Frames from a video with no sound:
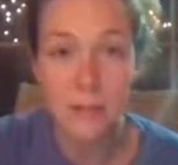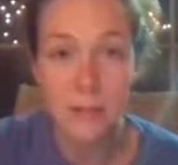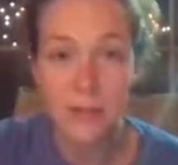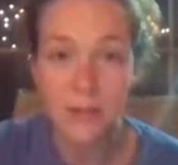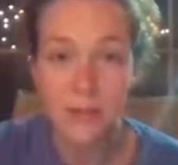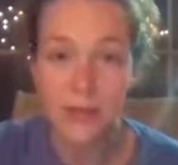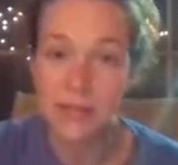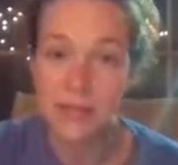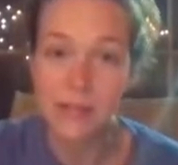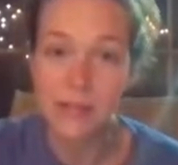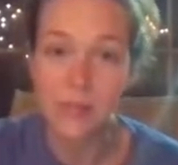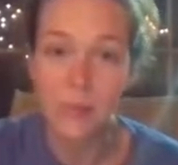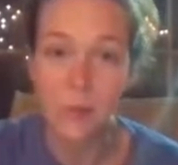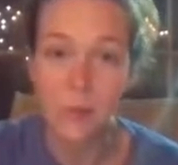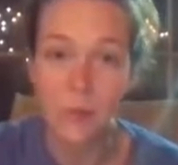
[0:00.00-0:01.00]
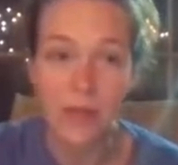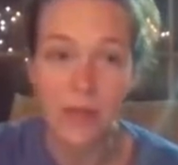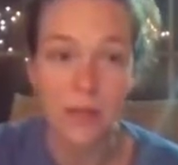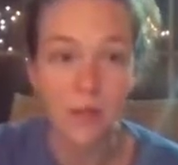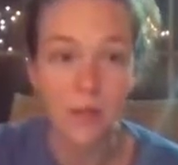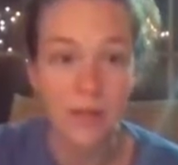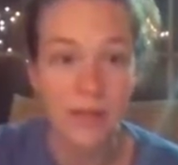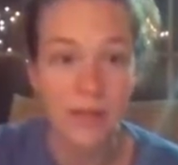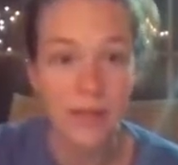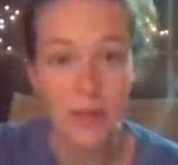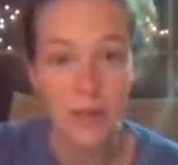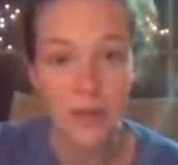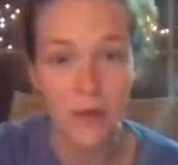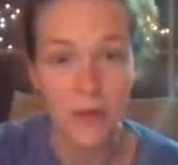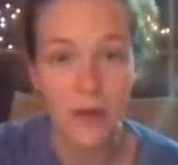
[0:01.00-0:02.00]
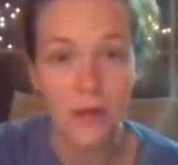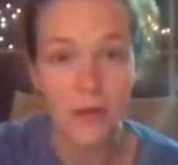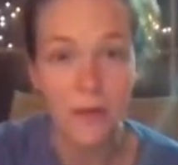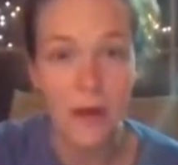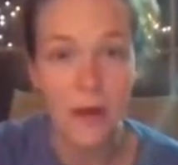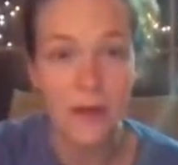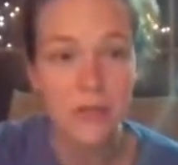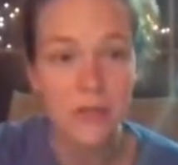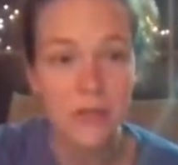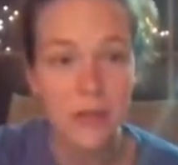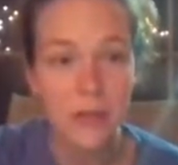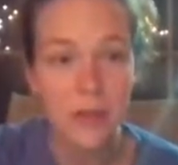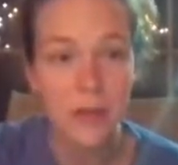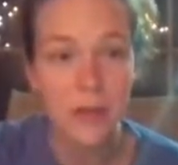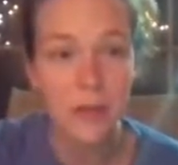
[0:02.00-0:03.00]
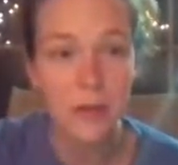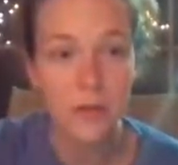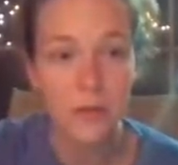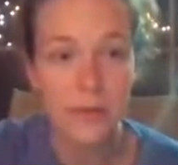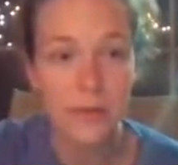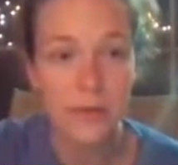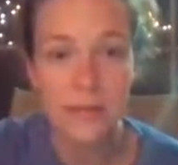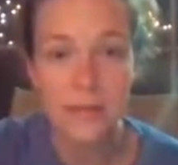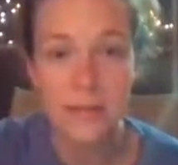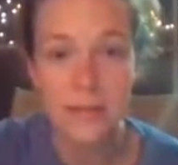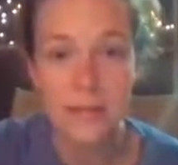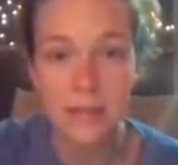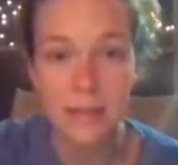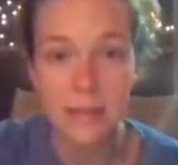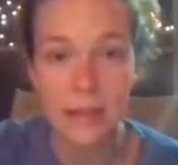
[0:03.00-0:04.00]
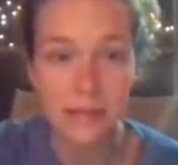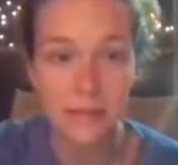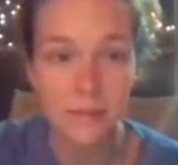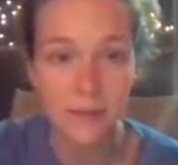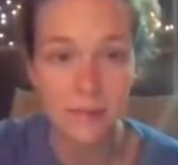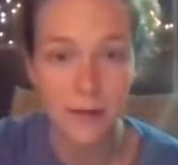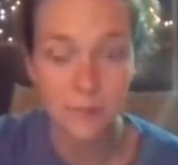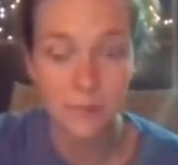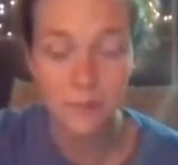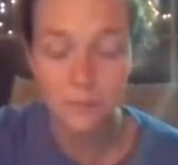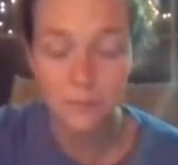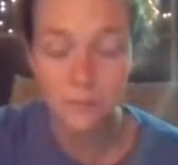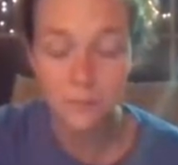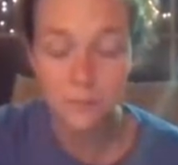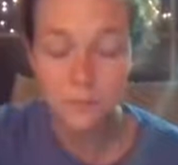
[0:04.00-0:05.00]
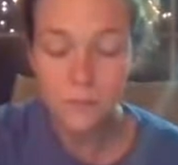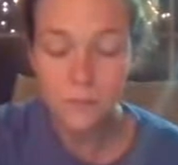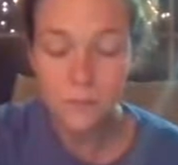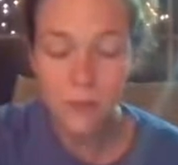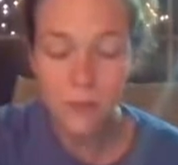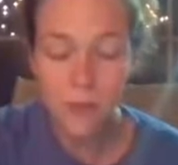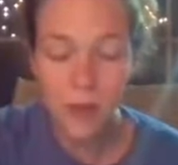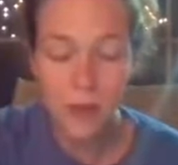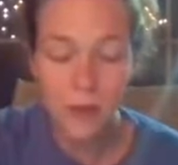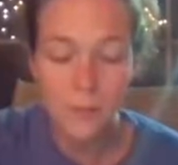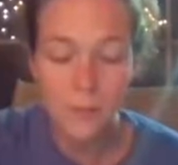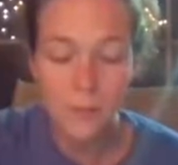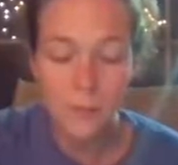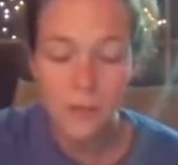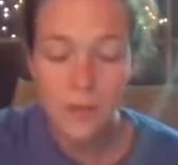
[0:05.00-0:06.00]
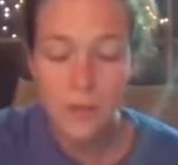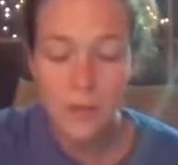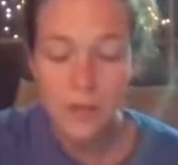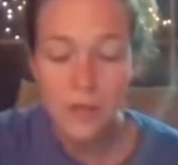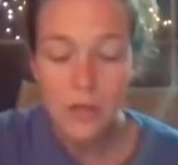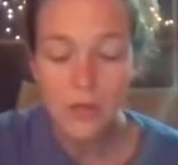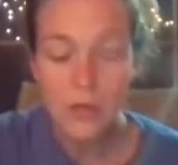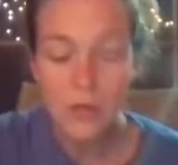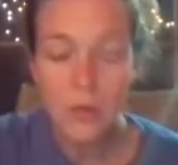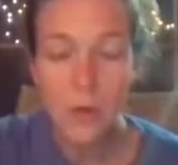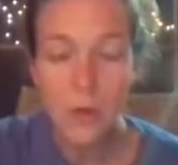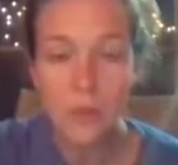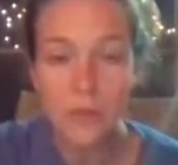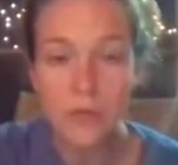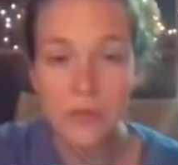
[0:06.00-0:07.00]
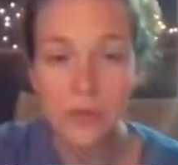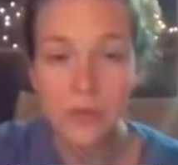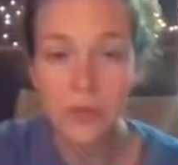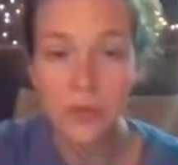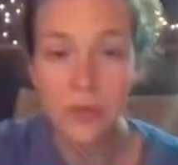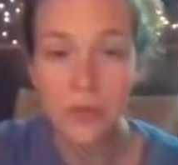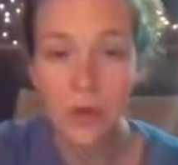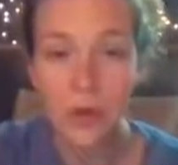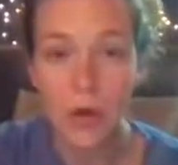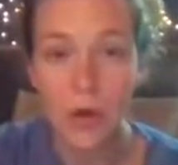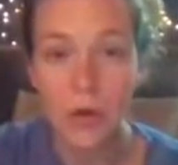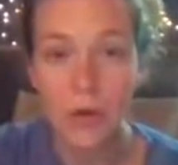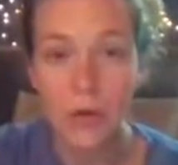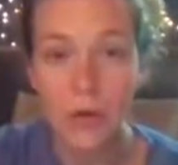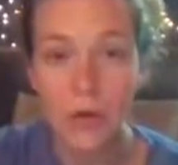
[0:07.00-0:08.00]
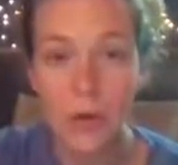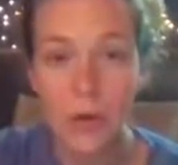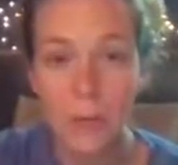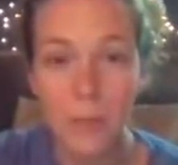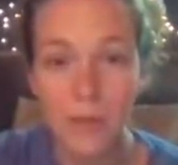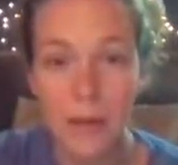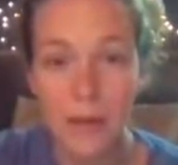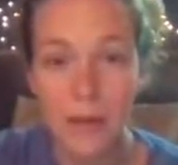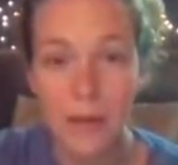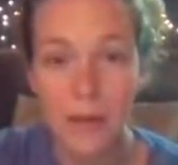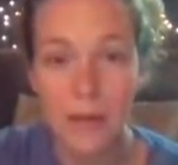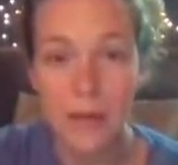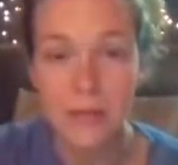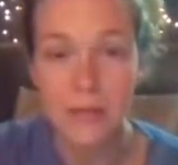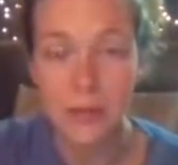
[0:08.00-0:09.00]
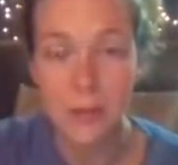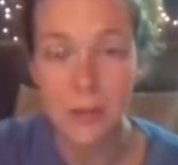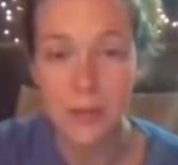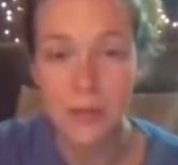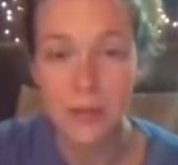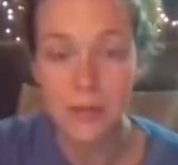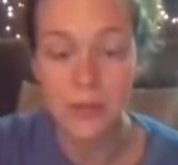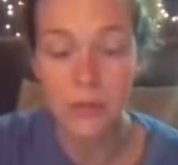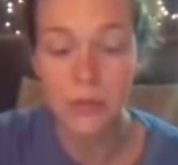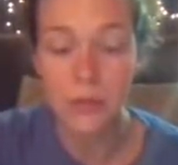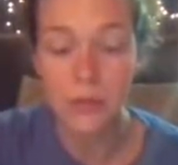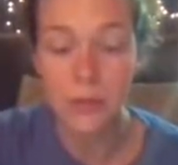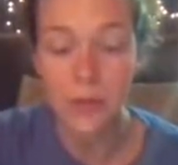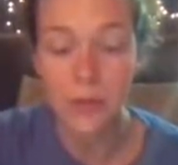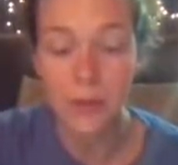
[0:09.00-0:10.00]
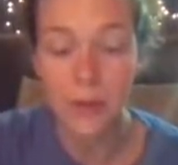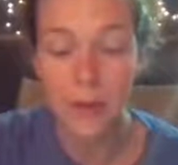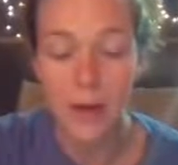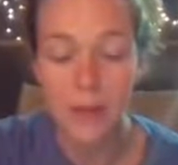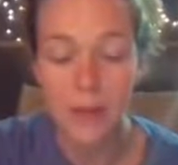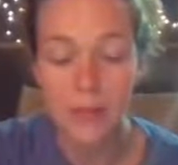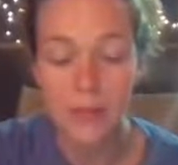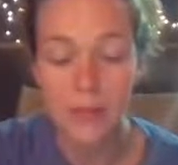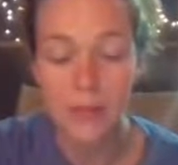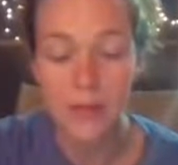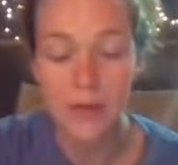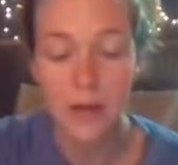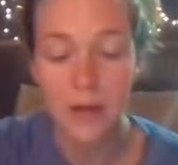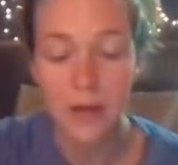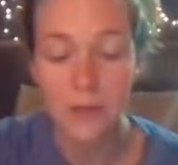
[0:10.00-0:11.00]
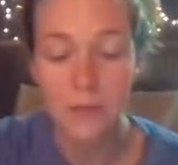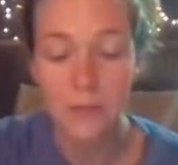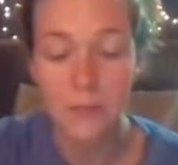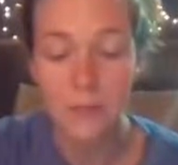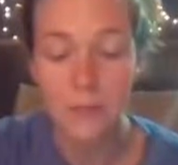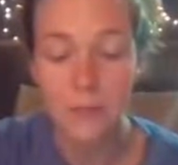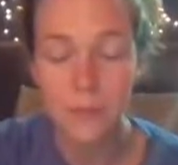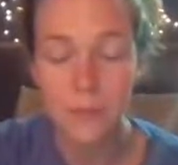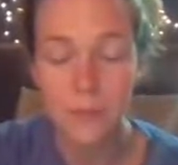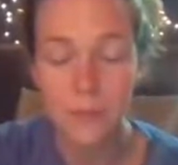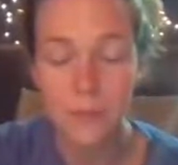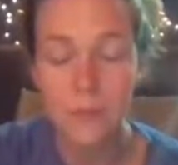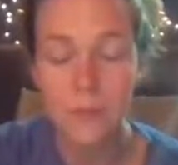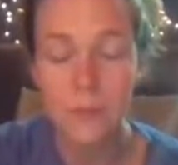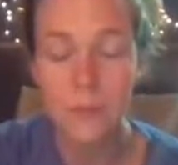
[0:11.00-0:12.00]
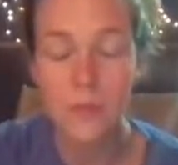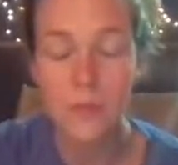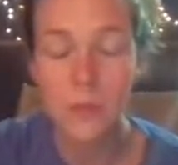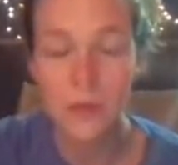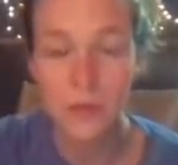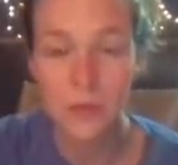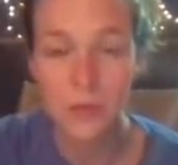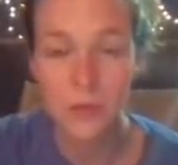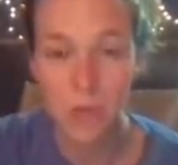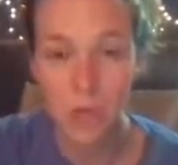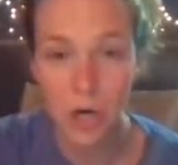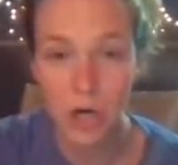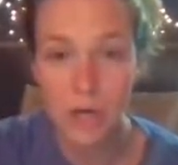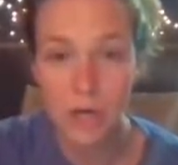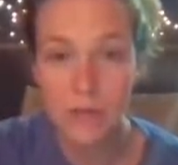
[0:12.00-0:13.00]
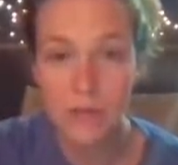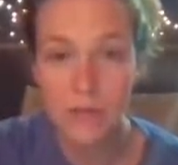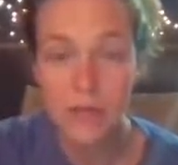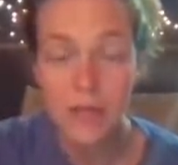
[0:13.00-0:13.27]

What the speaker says: I'm learning too, and we can learn together, right? Just make it really easy and light and fun. So during the call, your upline is going to talk about the chart